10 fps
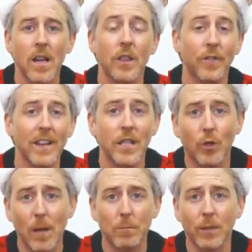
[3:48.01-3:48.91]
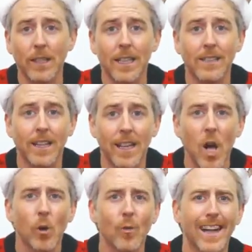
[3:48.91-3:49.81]
The venti creme brulee latte
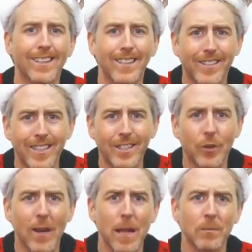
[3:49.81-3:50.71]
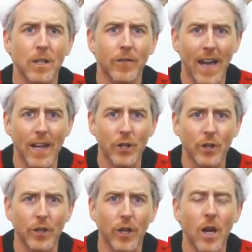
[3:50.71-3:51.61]
rocks 60 grams of added
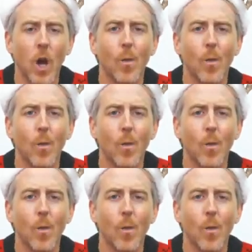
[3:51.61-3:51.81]
sugar,